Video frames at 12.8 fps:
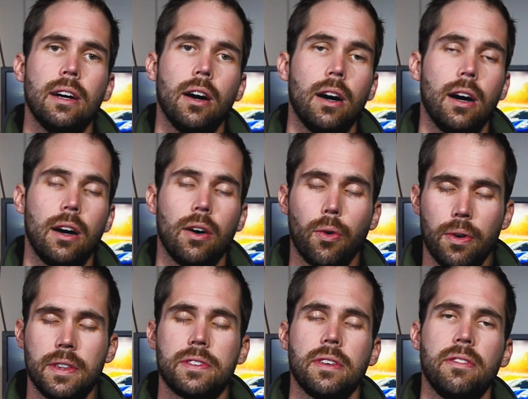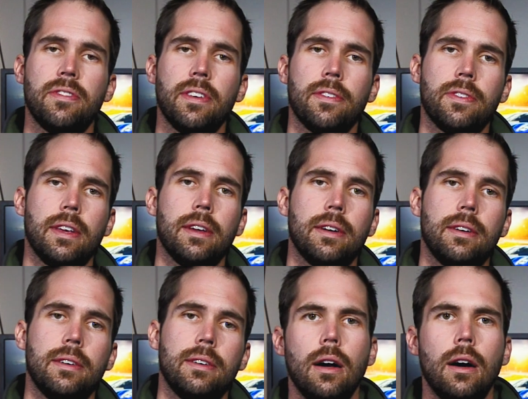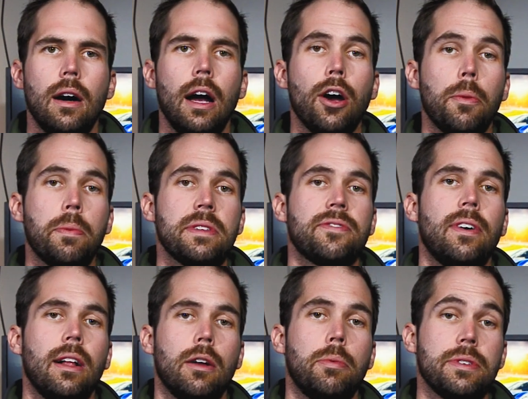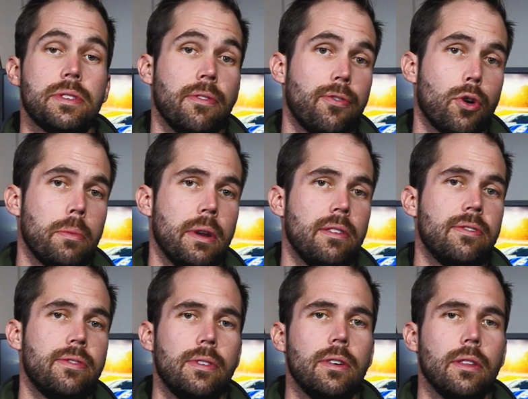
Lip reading: or the Z50. I hope this follow-up was informative.